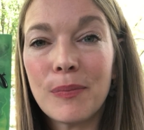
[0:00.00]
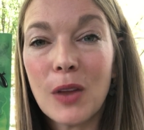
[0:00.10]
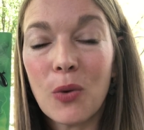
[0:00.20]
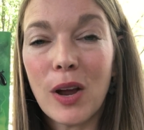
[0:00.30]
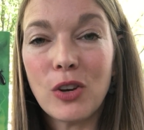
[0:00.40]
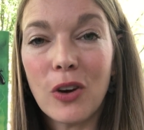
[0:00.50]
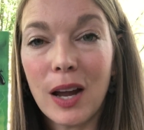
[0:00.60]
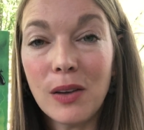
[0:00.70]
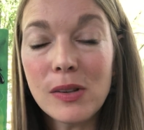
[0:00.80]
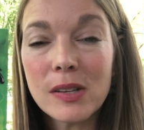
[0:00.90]
around your
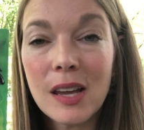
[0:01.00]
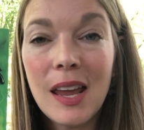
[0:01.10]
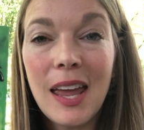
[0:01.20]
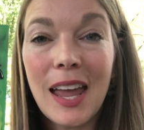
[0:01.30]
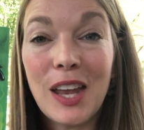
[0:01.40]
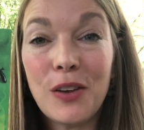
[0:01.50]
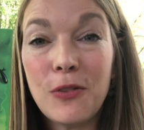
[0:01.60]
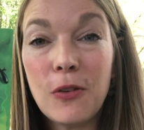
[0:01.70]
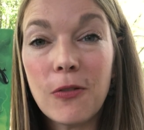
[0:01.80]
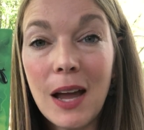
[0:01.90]
house. And if
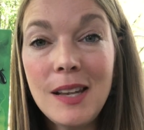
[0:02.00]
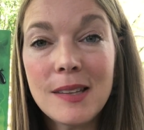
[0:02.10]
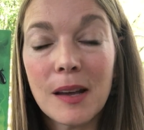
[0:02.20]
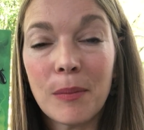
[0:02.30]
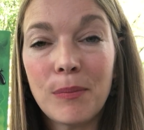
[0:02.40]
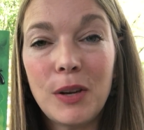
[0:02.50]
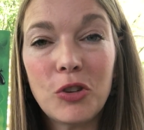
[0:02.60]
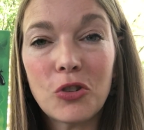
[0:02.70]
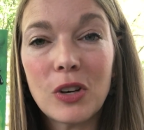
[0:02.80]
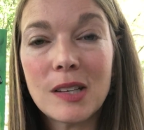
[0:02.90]
you find some, be
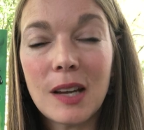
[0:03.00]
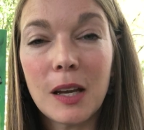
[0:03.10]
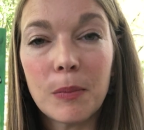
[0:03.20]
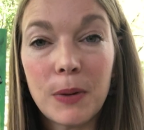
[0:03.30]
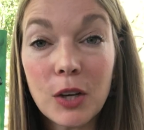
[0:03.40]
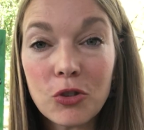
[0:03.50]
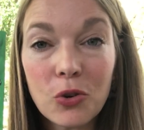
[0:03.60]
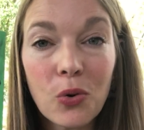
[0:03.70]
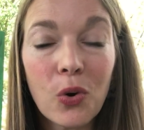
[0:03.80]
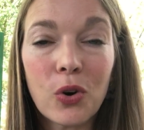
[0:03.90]
sure to take a picture
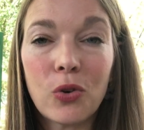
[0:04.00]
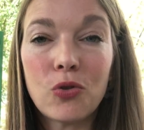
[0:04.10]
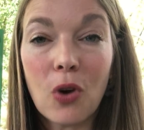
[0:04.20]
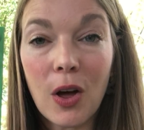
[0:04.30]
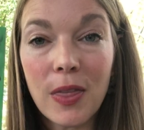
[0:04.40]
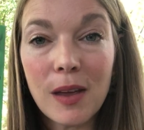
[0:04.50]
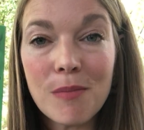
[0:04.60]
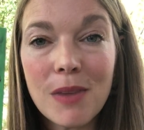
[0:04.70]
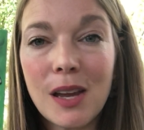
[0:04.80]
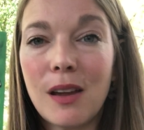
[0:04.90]
or draw
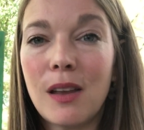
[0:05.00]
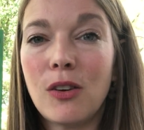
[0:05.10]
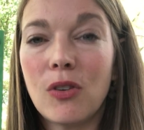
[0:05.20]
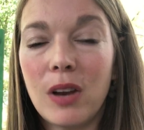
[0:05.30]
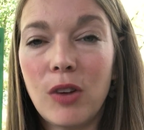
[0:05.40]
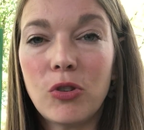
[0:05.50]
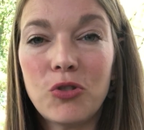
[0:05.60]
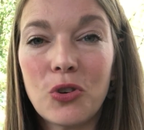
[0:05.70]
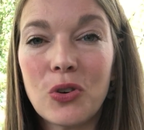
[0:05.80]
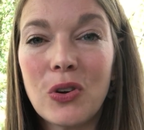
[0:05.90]
them in your nature
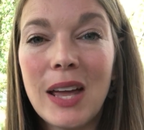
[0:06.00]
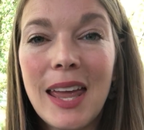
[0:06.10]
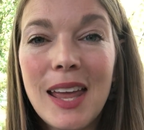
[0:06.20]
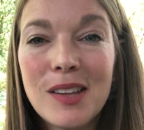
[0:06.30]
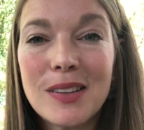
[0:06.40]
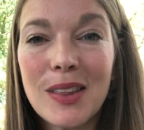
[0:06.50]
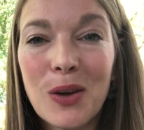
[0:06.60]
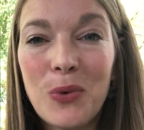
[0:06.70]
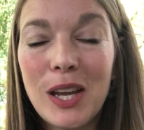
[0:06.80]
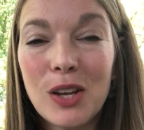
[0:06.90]
journal so
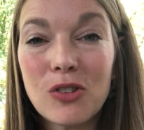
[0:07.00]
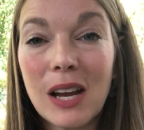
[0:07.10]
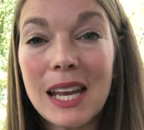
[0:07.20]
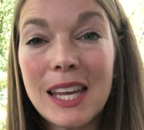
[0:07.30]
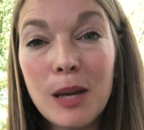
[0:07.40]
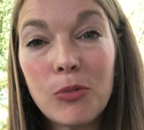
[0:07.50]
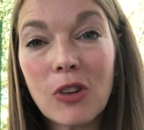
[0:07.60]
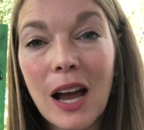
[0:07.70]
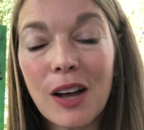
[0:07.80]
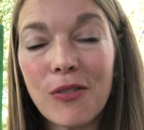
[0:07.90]
that we can try to keep
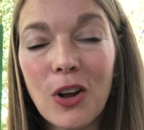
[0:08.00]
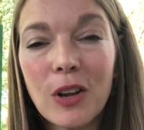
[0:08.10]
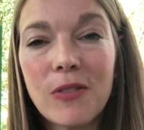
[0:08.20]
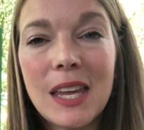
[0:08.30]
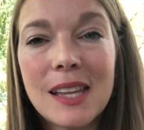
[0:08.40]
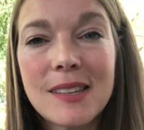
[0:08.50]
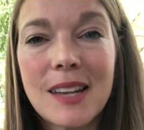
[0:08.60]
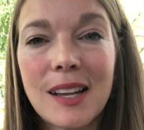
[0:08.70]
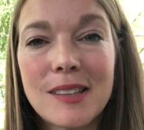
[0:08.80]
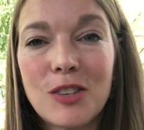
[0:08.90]
track of all of the
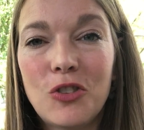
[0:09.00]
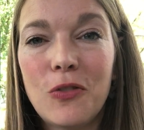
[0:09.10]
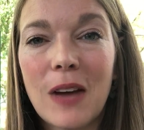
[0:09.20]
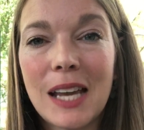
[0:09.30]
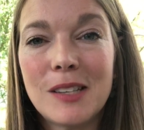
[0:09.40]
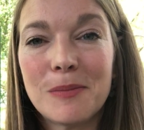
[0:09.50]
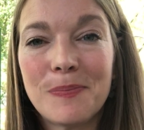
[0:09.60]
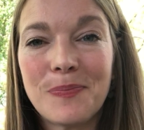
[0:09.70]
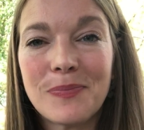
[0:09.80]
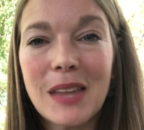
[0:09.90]
insects that you find.
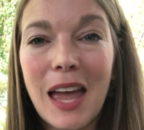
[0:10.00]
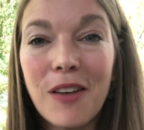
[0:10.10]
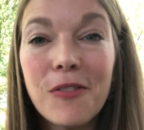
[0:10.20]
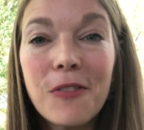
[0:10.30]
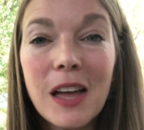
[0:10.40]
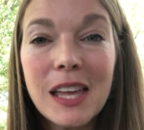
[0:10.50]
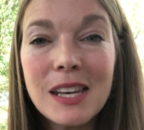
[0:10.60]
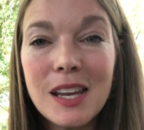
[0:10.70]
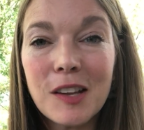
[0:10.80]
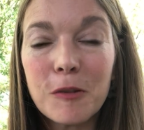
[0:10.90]
Have
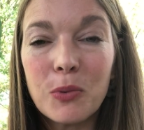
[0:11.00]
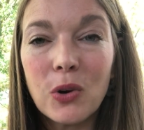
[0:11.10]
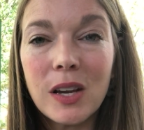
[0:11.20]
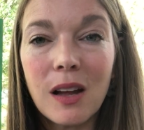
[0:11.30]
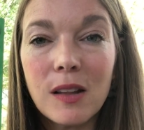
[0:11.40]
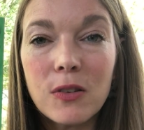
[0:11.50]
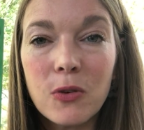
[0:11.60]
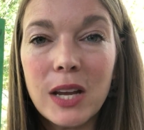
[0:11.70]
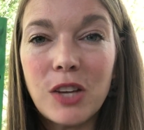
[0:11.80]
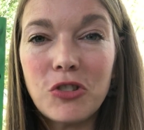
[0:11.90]
fun exploring God's
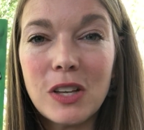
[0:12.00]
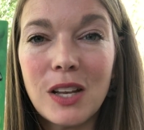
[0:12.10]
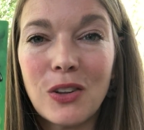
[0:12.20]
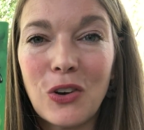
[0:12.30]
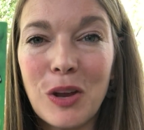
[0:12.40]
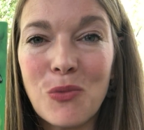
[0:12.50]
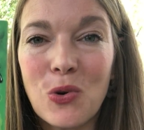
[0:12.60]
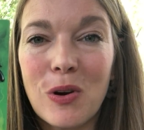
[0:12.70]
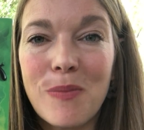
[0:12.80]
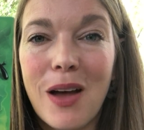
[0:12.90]
creation and learning
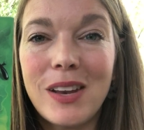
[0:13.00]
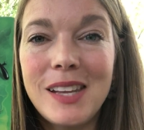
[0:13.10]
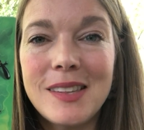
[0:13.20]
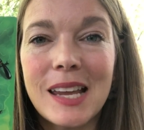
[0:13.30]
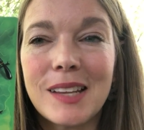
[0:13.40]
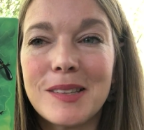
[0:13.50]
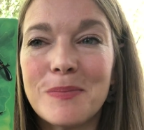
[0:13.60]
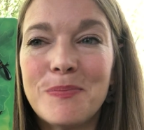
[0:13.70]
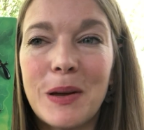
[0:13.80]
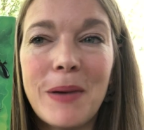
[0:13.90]
more about insects.
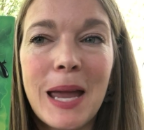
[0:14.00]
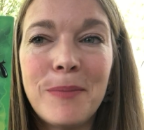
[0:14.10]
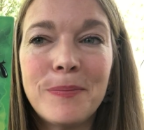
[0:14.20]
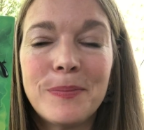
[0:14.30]
Bye-bye.